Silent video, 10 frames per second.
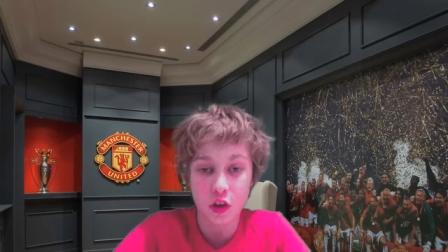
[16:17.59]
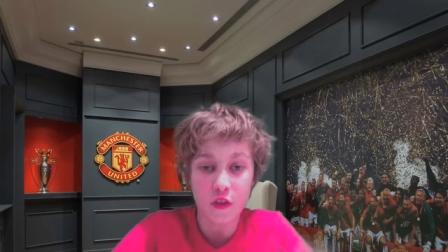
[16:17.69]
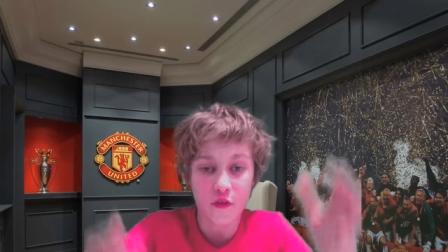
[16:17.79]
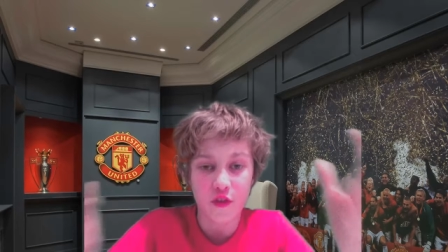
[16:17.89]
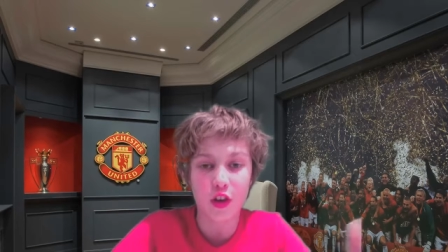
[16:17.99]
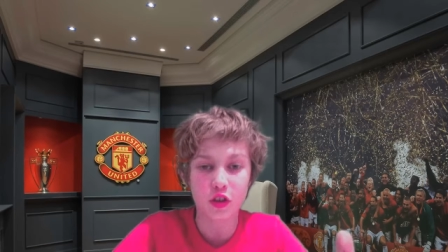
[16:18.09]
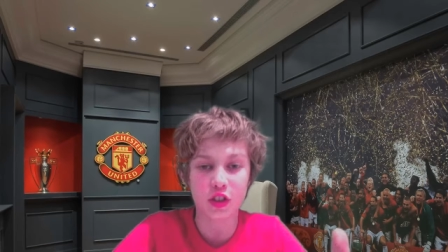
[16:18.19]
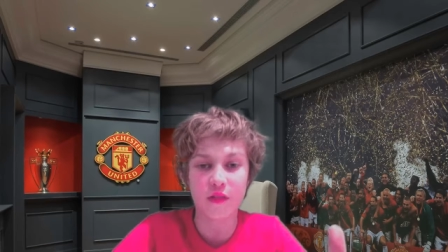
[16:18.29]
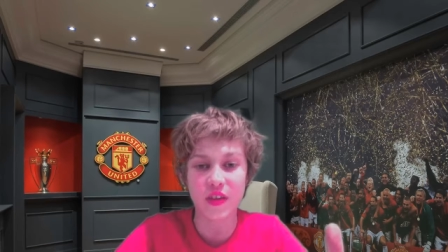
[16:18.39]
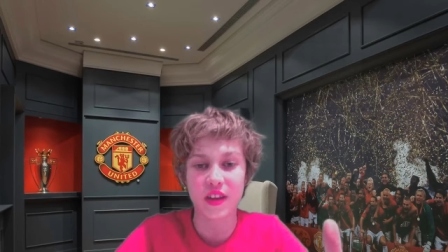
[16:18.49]
not
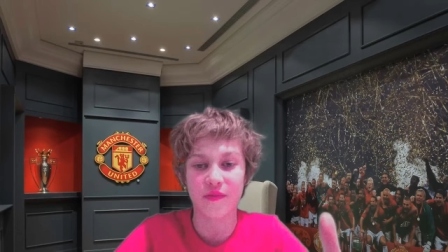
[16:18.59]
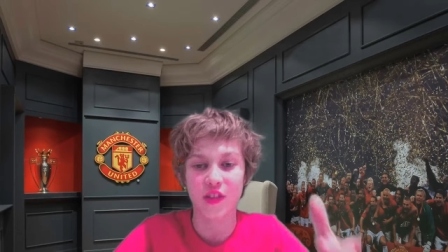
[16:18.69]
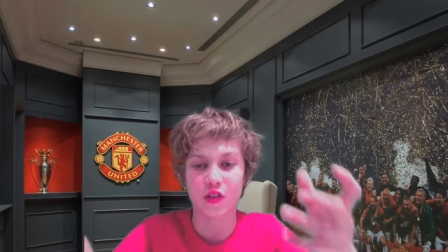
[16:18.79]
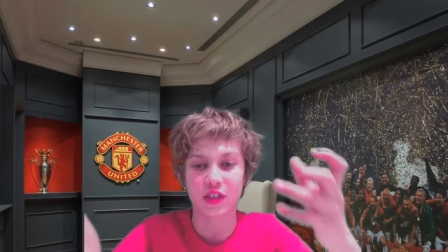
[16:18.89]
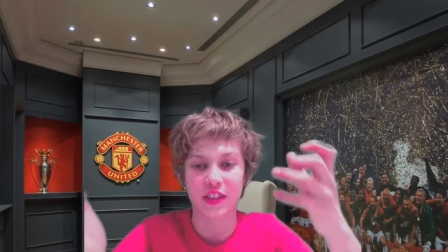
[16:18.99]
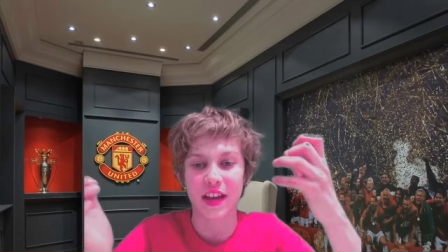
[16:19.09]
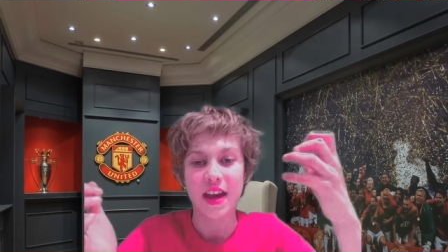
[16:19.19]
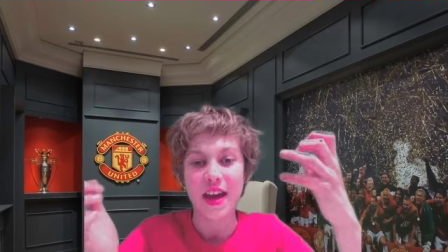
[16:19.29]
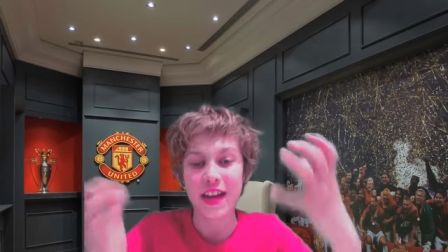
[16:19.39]
philosophy, for God's sake.